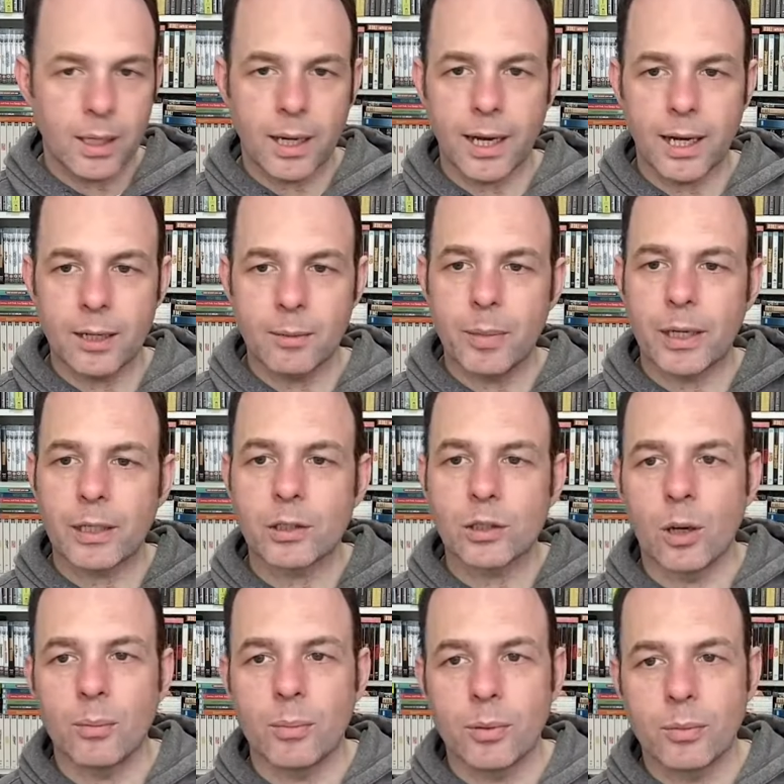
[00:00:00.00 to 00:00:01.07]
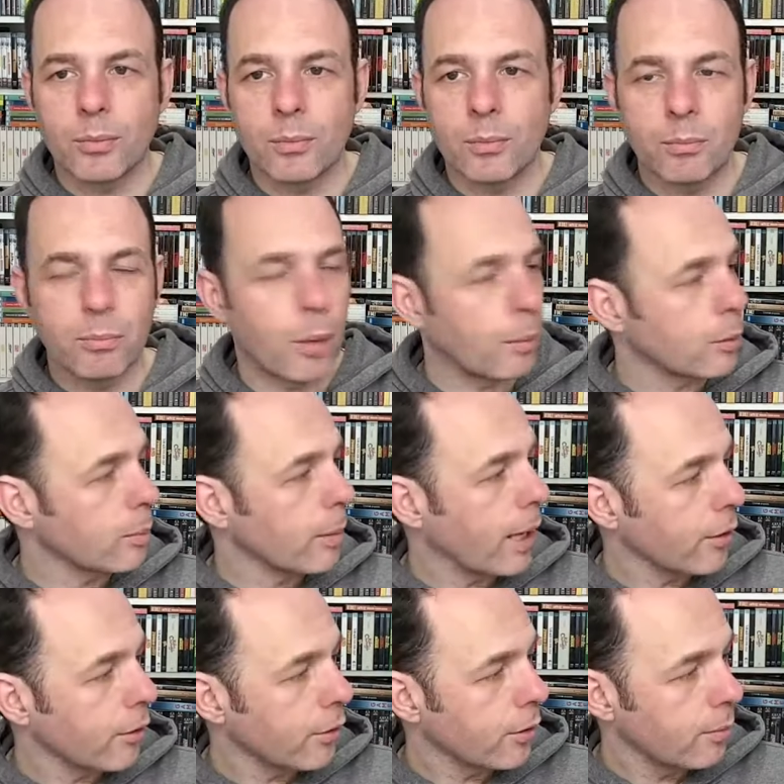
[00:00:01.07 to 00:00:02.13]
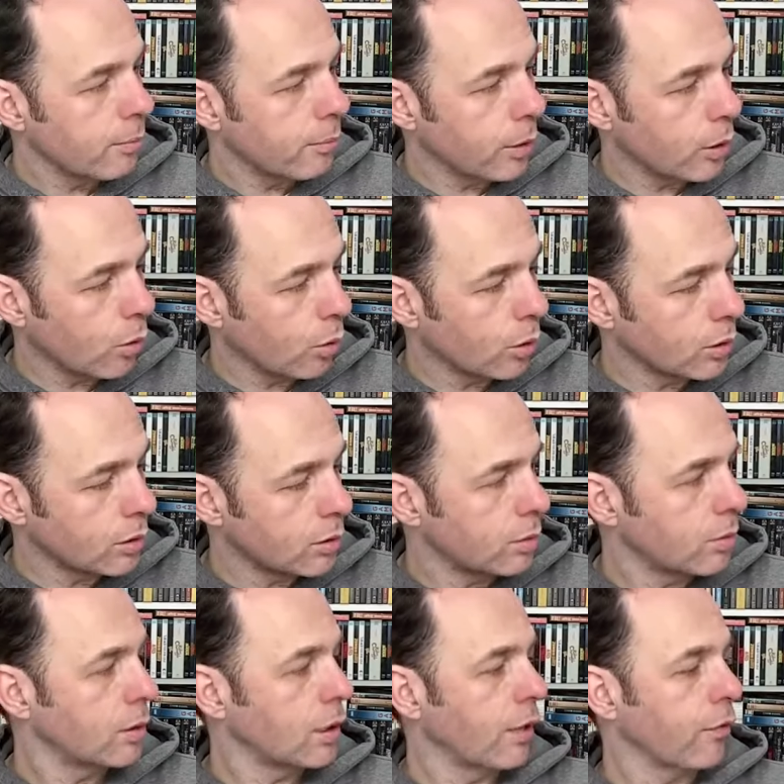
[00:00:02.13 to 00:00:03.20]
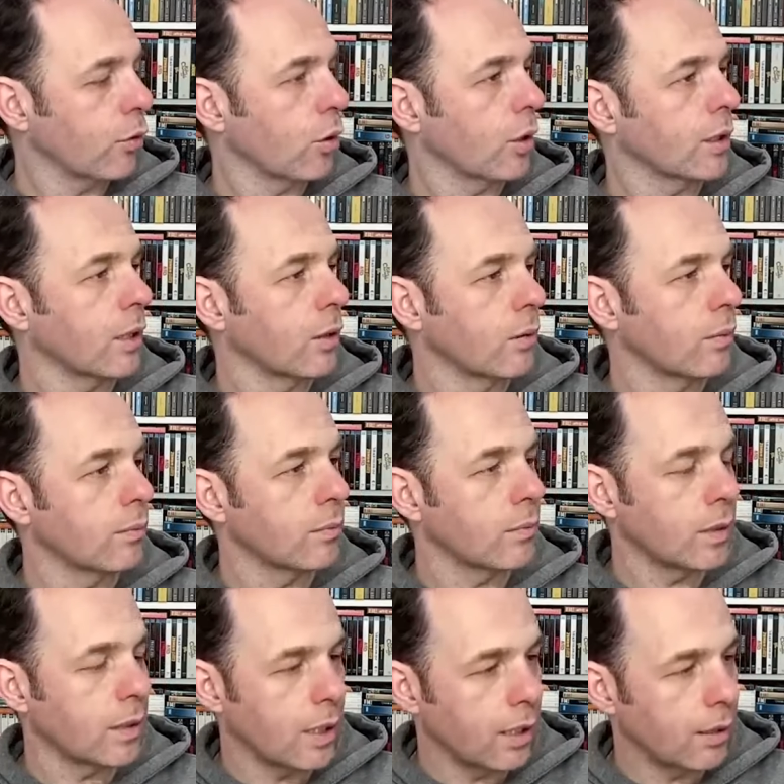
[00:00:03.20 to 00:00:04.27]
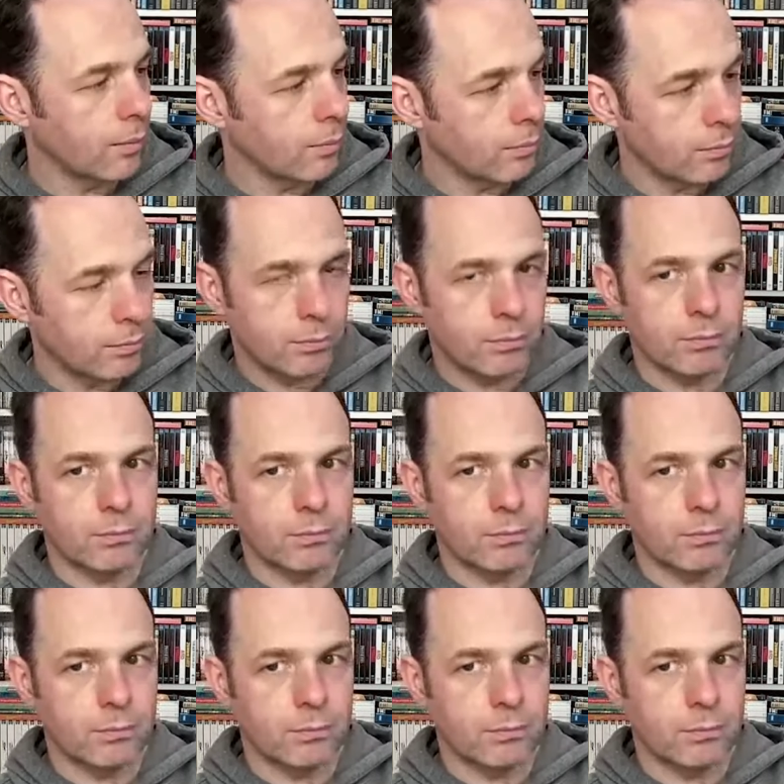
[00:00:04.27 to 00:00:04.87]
I picked up Bubble Bath because Deaf Crocodile. Their